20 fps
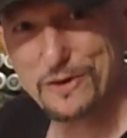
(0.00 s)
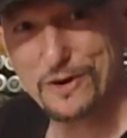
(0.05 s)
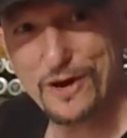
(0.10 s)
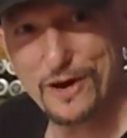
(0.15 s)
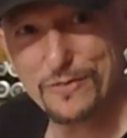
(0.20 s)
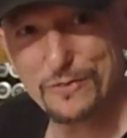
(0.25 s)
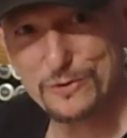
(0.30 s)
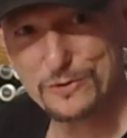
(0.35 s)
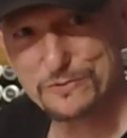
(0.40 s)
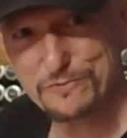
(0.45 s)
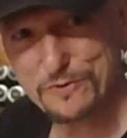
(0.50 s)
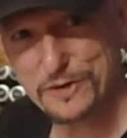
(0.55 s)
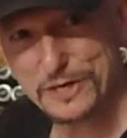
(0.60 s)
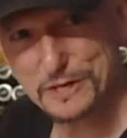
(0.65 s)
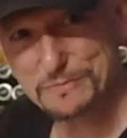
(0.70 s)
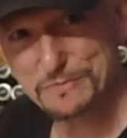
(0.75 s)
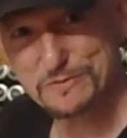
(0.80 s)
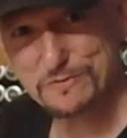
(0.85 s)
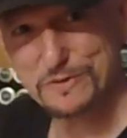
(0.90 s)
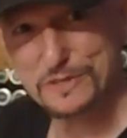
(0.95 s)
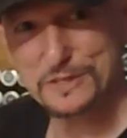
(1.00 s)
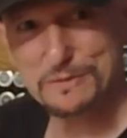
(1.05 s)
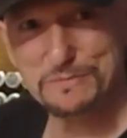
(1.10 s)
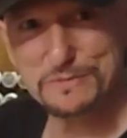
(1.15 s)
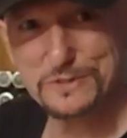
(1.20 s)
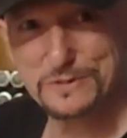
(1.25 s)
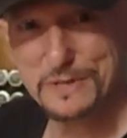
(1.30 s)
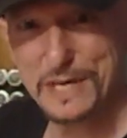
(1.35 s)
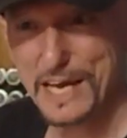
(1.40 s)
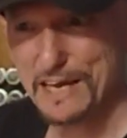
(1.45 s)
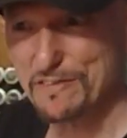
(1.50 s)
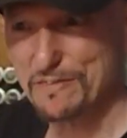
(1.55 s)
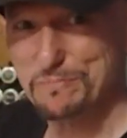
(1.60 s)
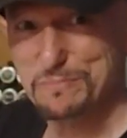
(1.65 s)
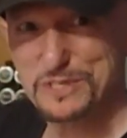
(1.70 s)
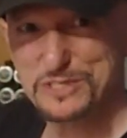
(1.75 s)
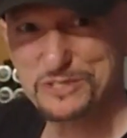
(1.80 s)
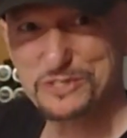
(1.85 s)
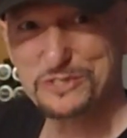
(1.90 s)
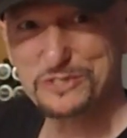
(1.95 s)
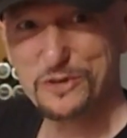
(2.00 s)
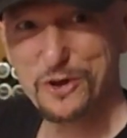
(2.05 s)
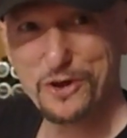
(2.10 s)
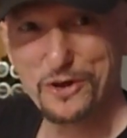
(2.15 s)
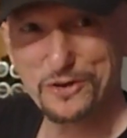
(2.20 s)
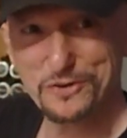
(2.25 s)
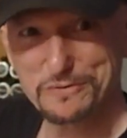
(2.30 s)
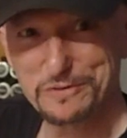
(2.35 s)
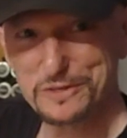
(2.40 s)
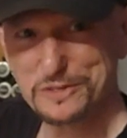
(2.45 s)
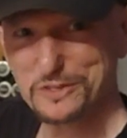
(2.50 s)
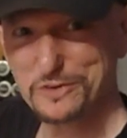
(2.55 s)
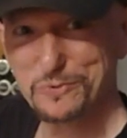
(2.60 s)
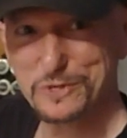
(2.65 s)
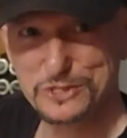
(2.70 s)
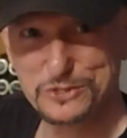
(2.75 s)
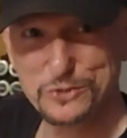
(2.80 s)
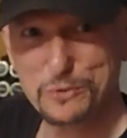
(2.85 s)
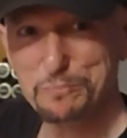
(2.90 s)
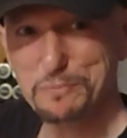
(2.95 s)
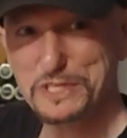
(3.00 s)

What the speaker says: on those frames for them to have pieces on, because there was no